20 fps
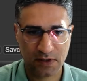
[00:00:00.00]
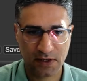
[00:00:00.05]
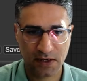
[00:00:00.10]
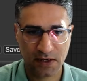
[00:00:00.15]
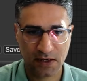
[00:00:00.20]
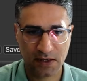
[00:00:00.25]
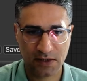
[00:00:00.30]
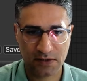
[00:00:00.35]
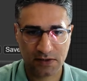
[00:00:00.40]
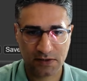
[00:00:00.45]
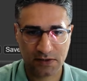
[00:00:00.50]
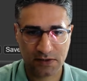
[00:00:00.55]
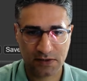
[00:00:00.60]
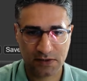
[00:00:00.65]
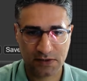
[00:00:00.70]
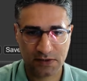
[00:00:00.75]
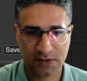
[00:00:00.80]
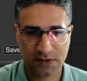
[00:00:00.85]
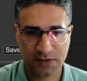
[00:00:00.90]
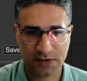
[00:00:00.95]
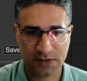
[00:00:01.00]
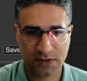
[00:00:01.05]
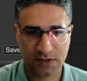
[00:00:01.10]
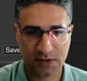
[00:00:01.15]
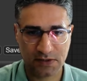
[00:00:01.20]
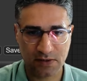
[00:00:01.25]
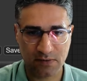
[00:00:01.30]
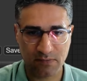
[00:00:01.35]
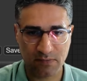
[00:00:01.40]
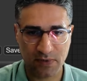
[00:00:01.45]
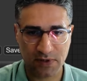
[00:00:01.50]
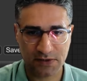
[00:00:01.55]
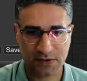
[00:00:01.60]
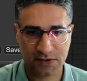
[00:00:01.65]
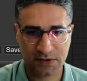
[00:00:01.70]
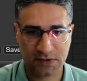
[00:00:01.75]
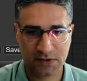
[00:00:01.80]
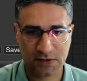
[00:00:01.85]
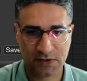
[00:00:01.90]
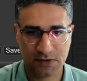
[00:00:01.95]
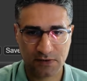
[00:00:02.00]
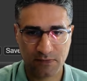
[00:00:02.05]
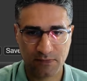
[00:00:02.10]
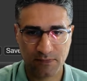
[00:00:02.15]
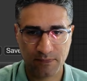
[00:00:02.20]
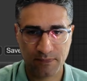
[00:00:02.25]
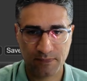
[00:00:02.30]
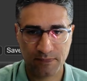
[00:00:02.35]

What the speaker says: that is in the mask.